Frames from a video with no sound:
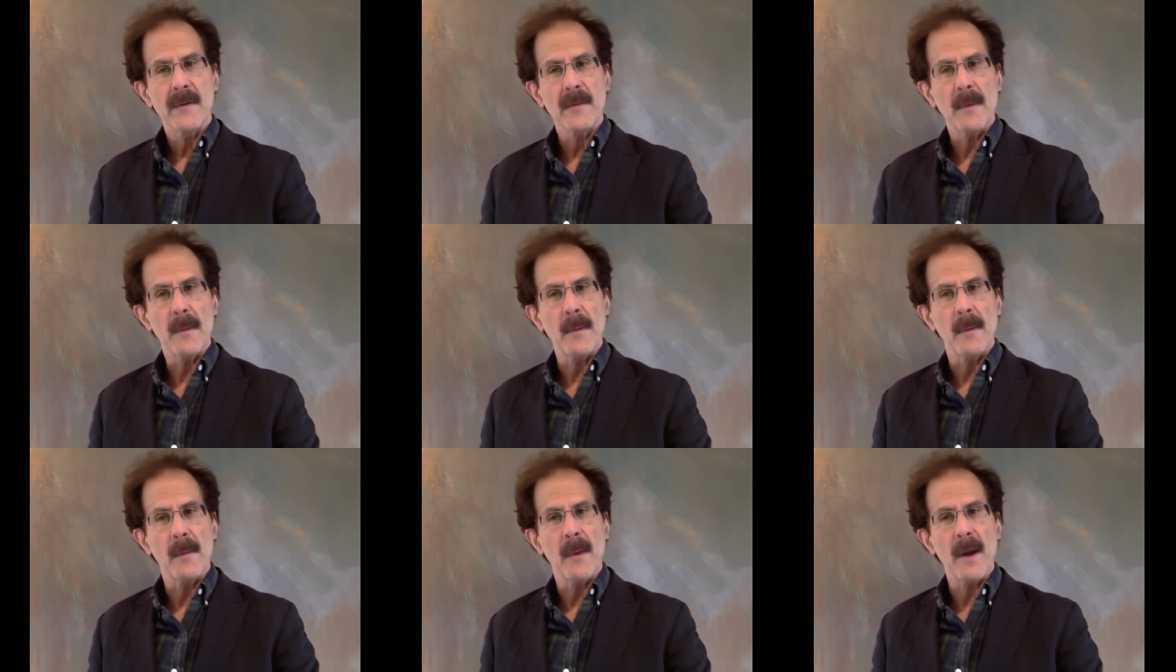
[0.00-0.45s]

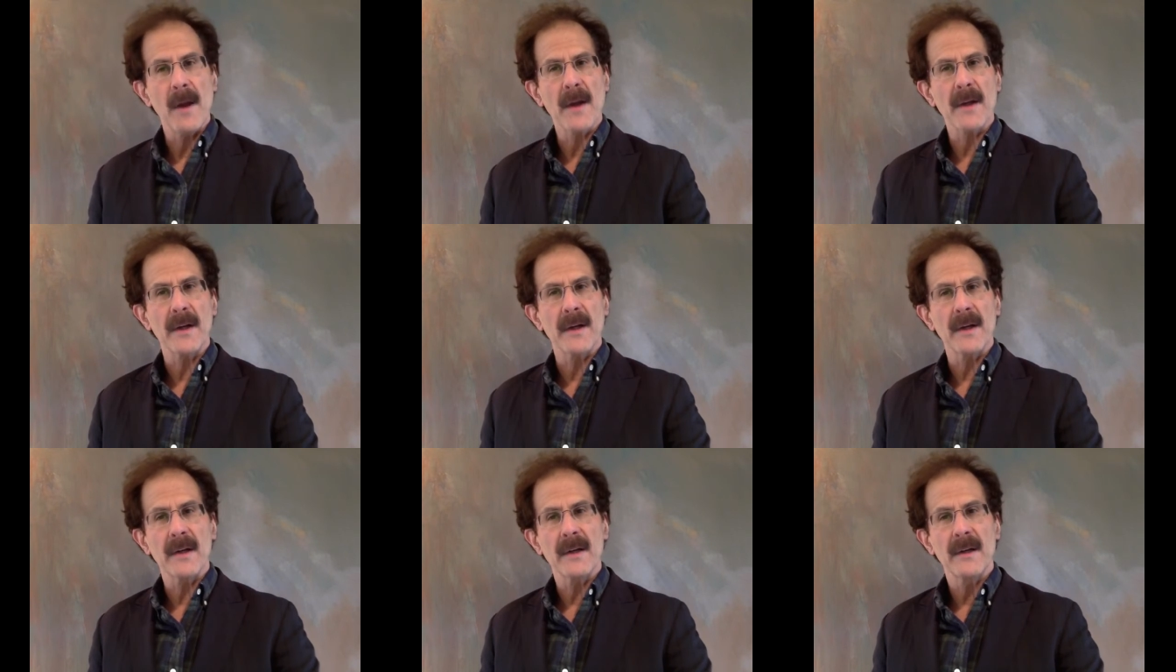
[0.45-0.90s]
Mobile
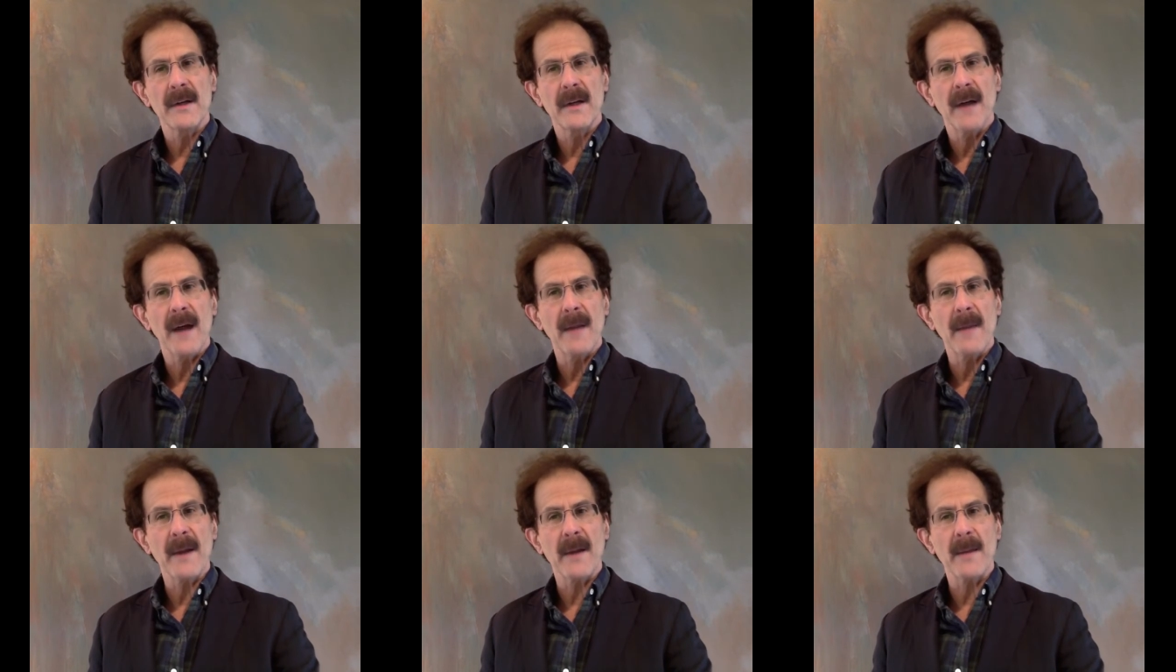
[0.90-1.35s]
Marketer,
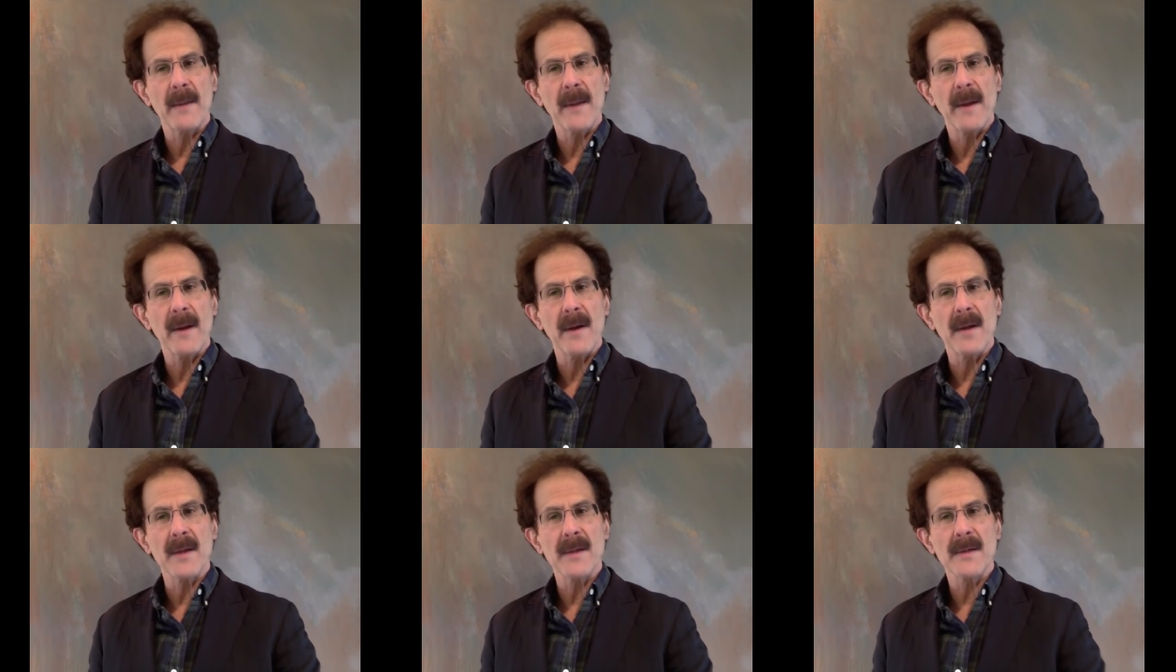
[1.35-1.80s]
I'm Michael
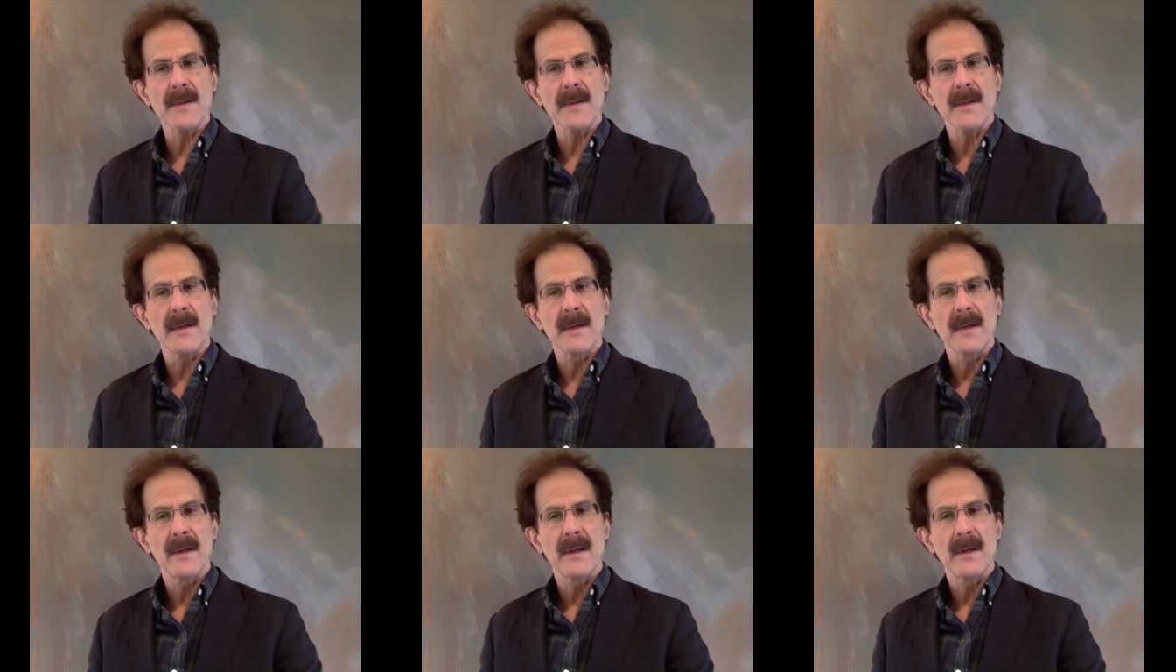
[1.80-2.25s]
Barris.
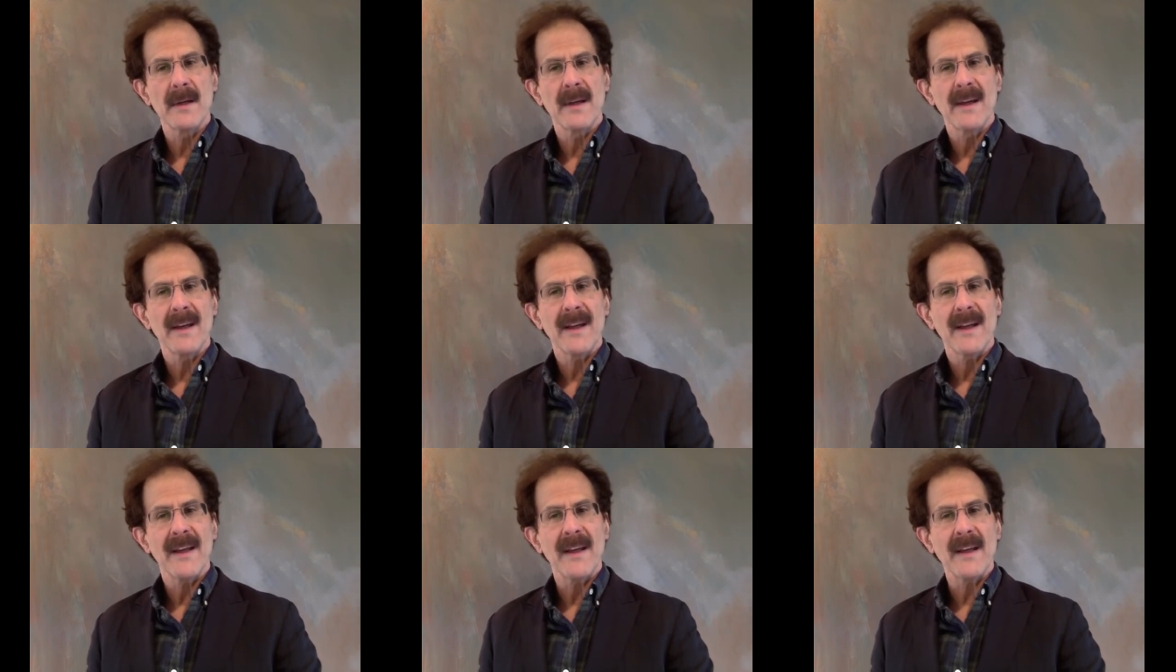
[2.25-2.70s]

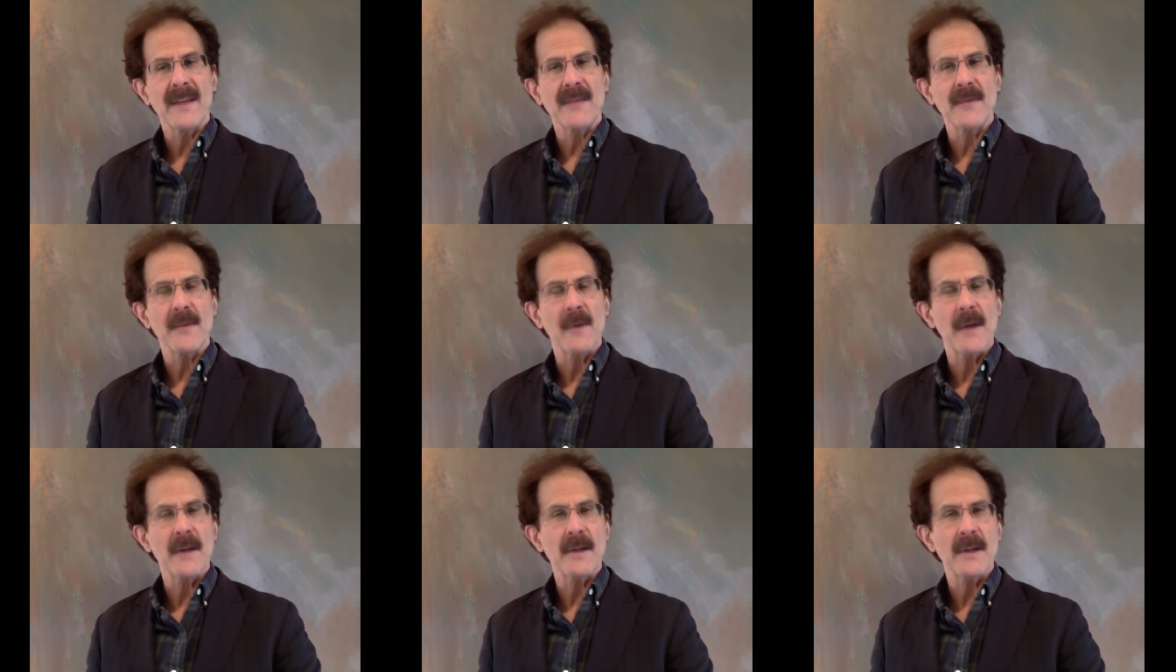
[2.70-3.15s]
Thanks
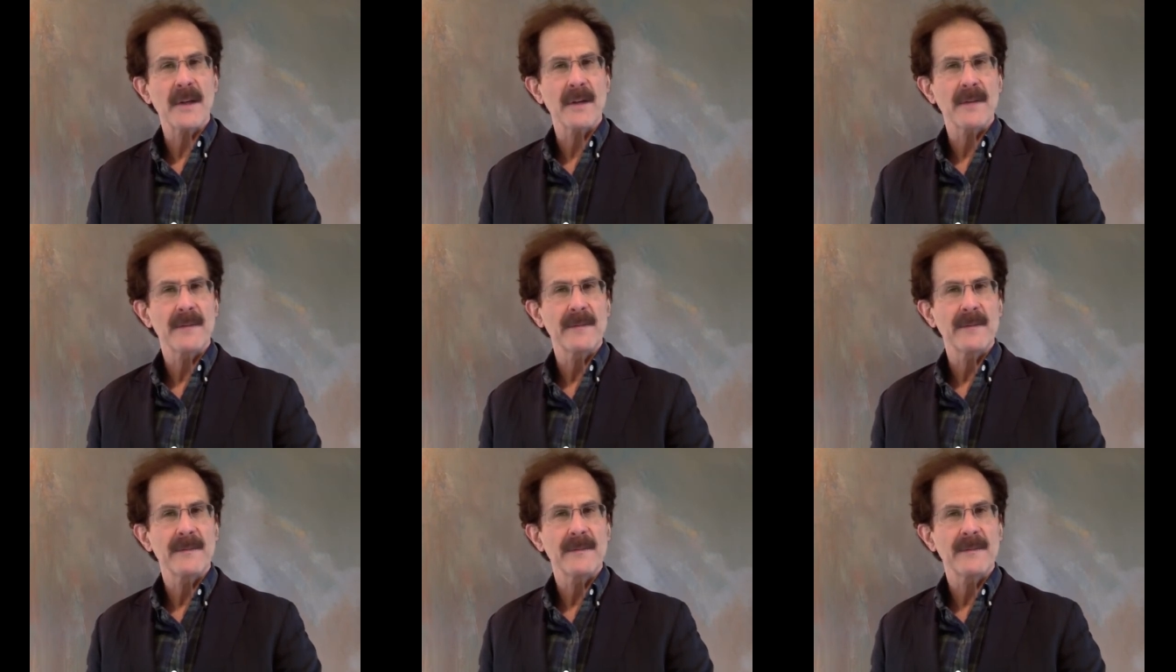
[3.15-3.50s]
for watching.